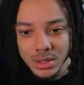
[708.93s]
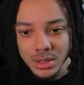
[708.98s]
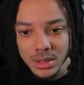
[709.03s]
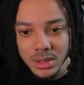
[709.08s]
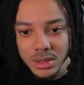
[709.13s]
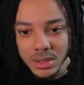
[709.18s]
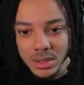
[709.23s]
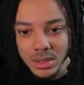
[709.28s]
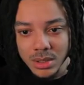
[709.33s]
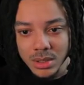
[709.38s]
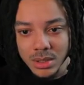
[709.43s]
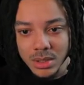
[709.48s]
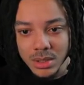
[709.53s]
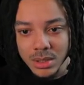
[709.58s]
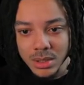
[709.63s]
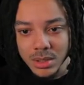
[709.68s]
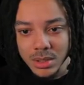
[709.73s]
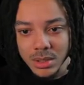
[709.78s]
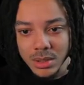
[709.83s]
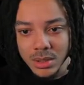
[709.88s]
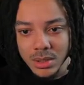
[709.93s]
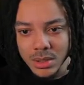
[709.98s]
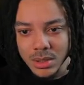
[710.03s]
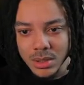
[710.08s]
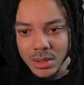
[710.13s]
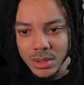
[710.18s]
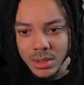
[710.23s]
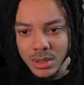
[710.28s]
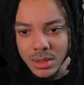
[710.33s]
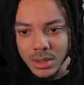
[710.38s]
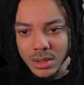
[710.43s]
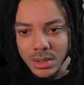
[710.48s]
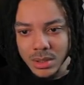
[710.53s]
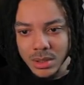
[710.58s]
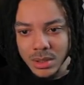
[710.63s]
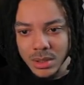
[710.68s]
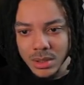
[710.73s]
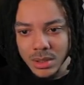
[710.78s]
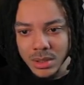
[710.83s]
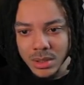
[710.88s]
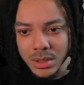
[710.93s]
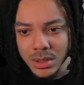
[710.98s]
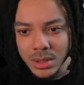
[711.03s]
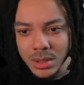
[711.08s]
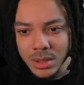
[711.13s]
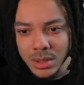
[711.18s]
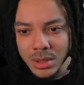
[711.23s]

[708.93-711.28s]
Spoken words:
No one is speaking in this clip.